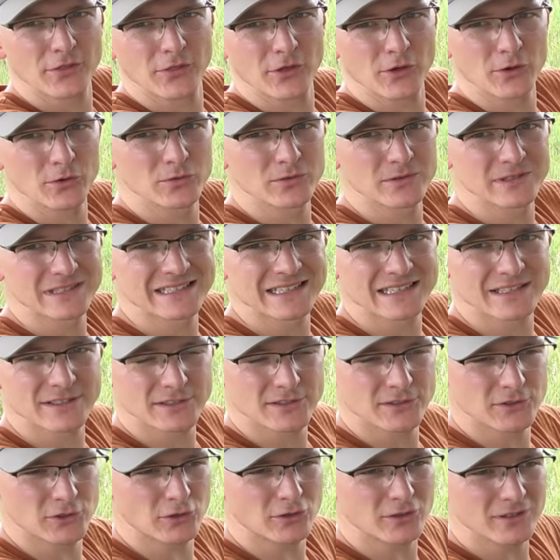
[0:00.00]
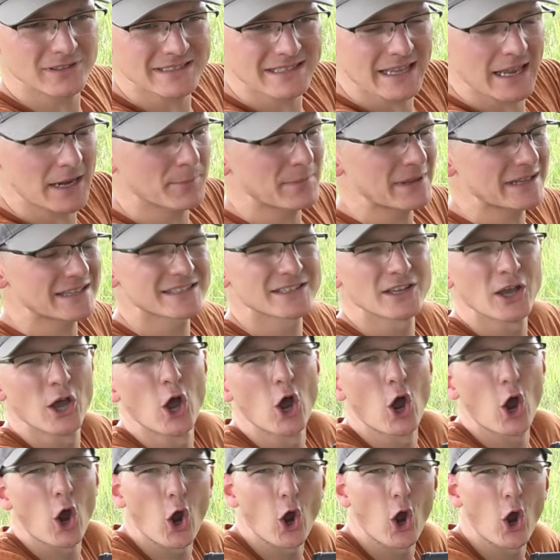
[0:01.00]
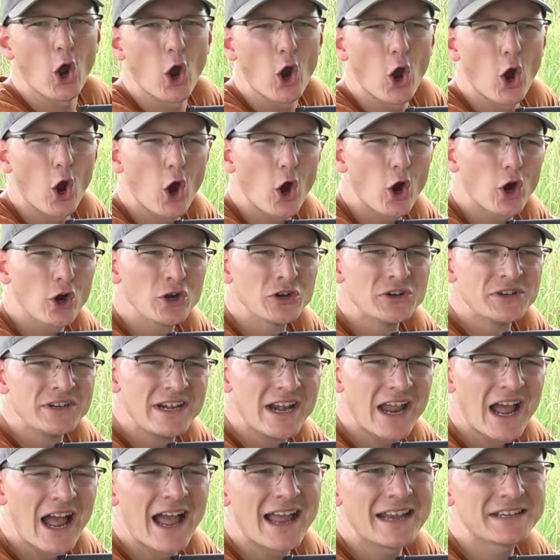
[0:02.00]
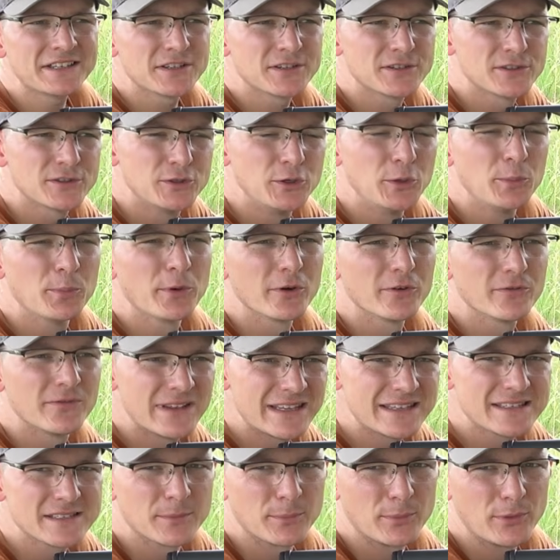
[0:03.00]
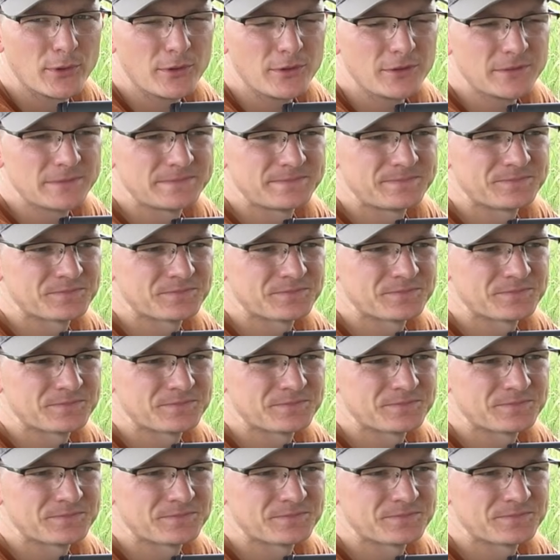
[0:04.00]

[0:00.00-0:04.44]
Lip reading: those circle segments are not super visible,